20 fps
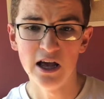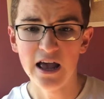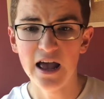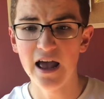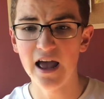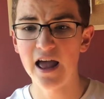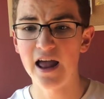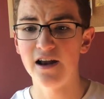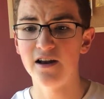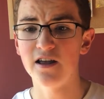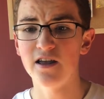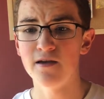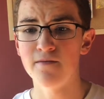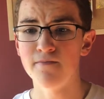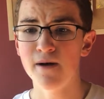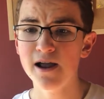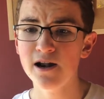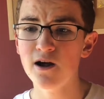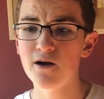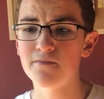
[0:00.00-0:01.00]
and it
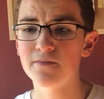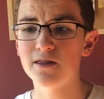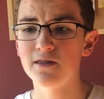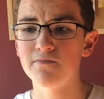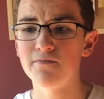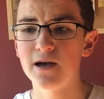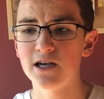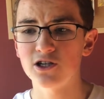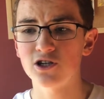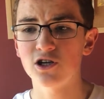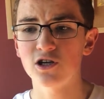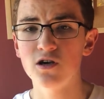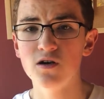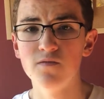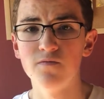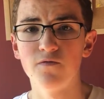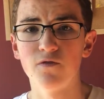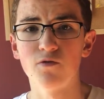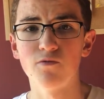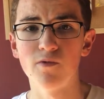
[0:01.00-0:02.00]
might not be the best cube
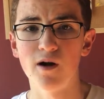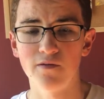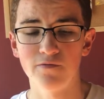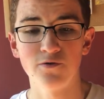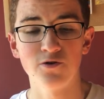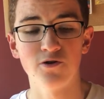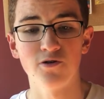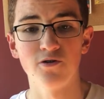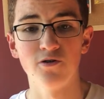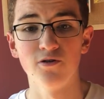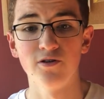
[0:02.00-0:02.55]
for rough turners.